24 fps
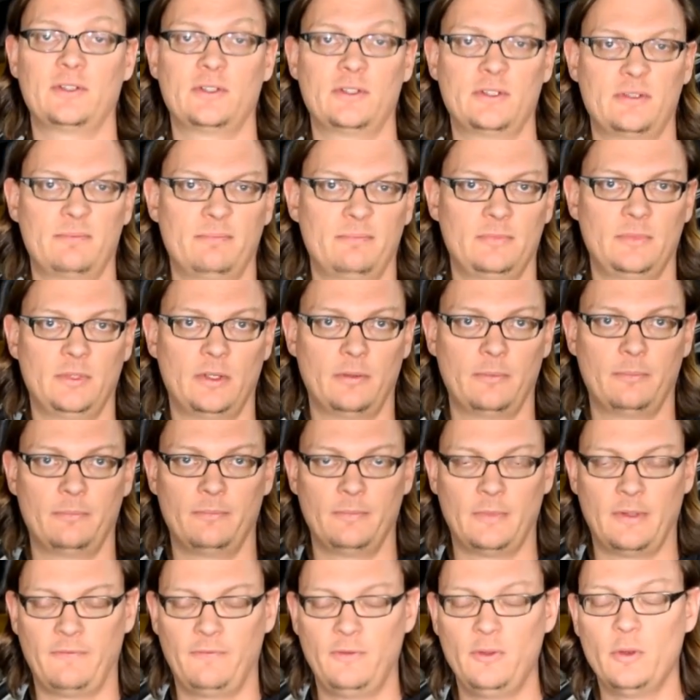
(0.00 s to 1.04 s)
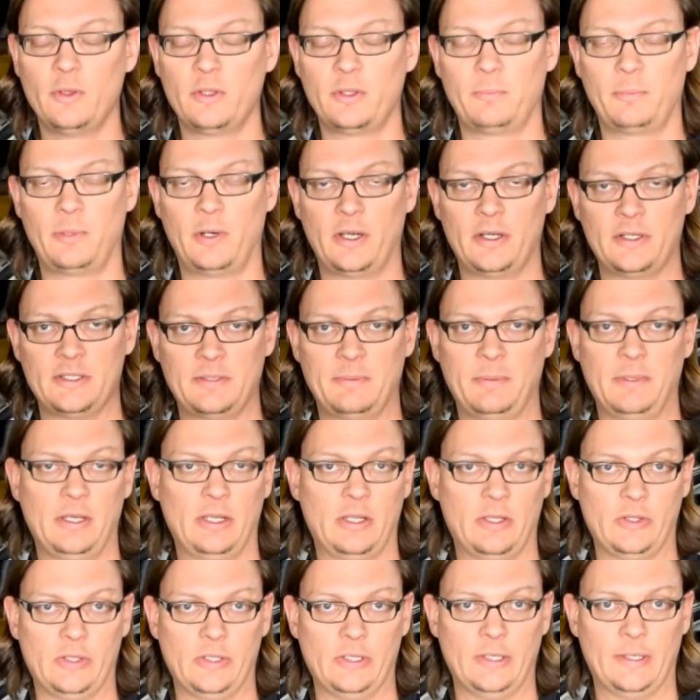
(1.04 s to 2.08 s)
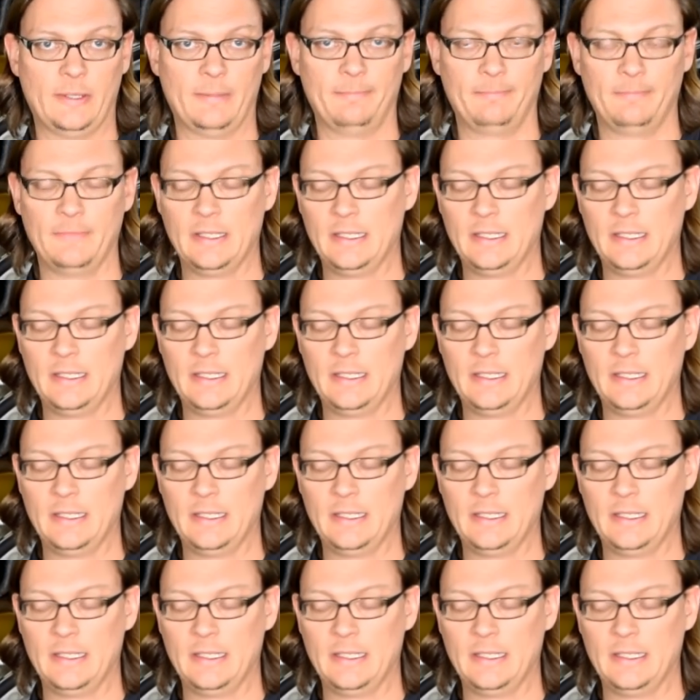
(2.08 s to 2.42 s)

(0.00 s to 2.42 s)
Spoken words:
There's, you know, a few other parts depending on the year,